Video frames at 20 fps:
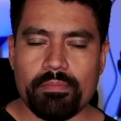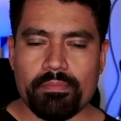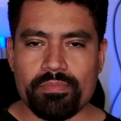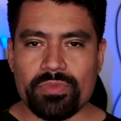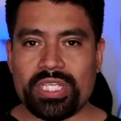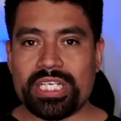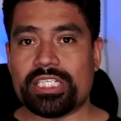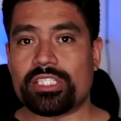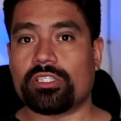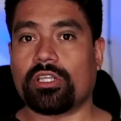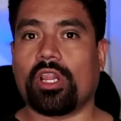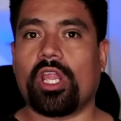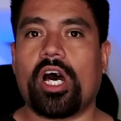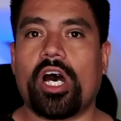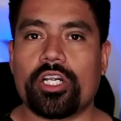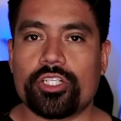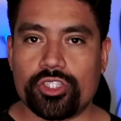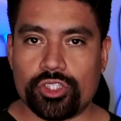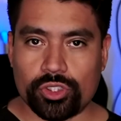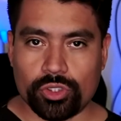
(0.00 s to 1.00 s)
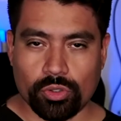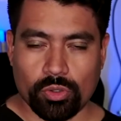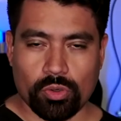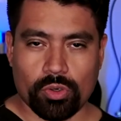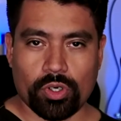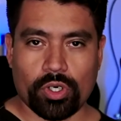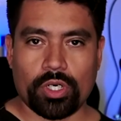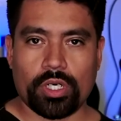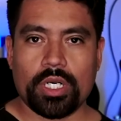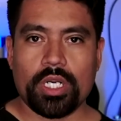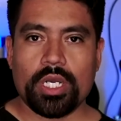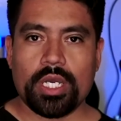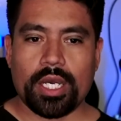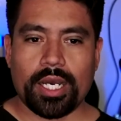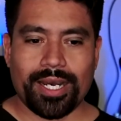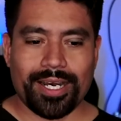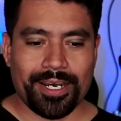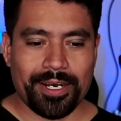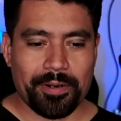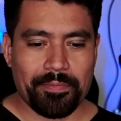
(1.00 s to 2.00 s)
dislodged or
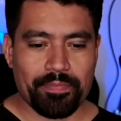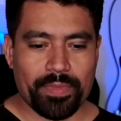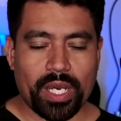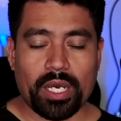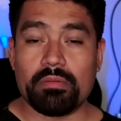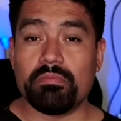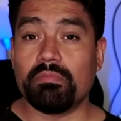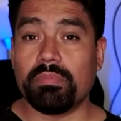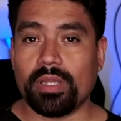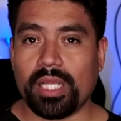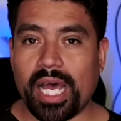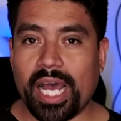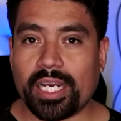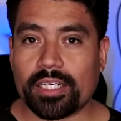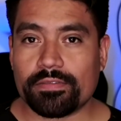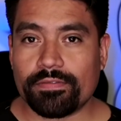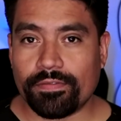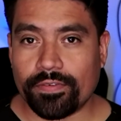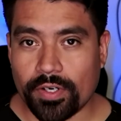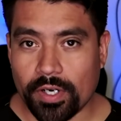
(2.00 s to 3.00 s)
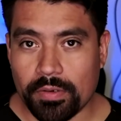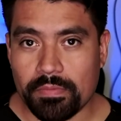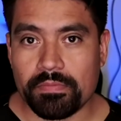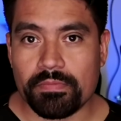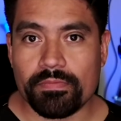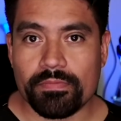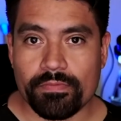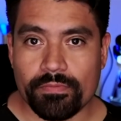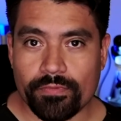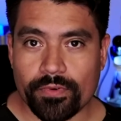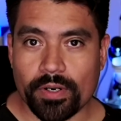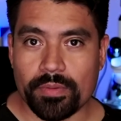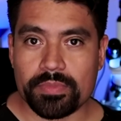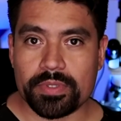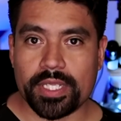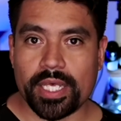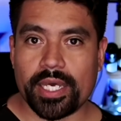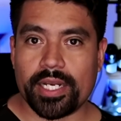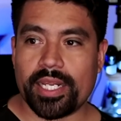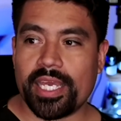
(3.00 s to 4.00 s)
unblocked from
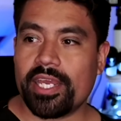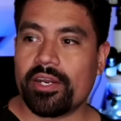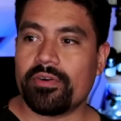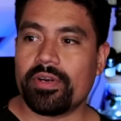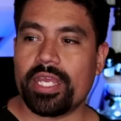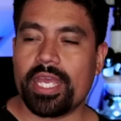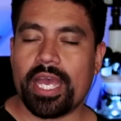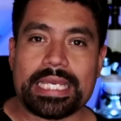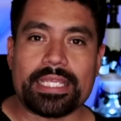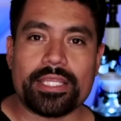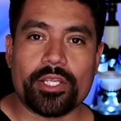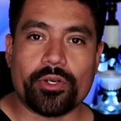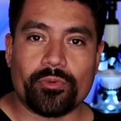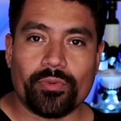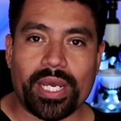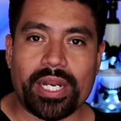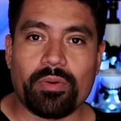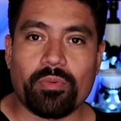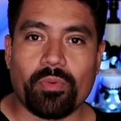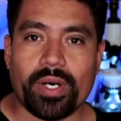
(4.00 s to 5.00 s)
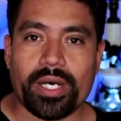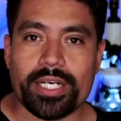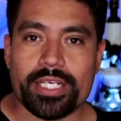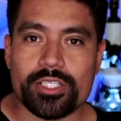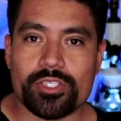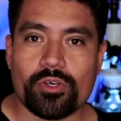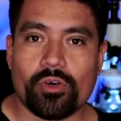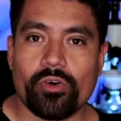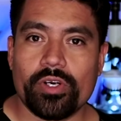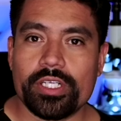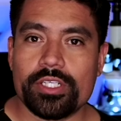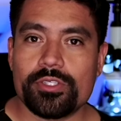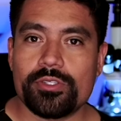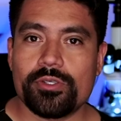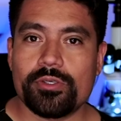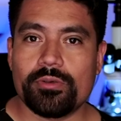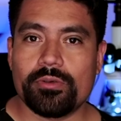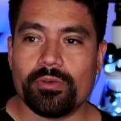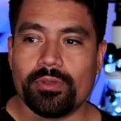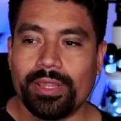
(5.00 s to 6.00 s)
that area, the red one is going
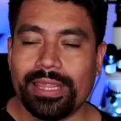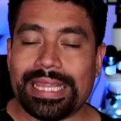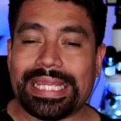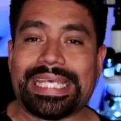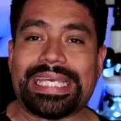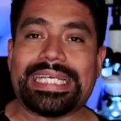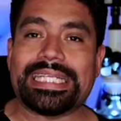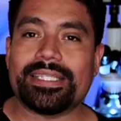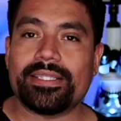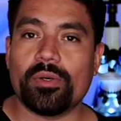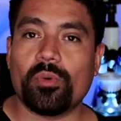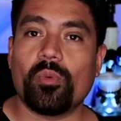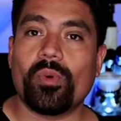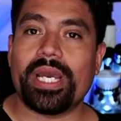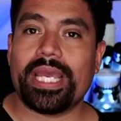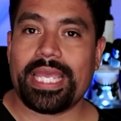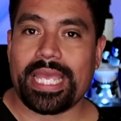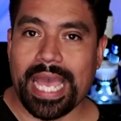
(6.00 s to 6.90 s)
to lead the way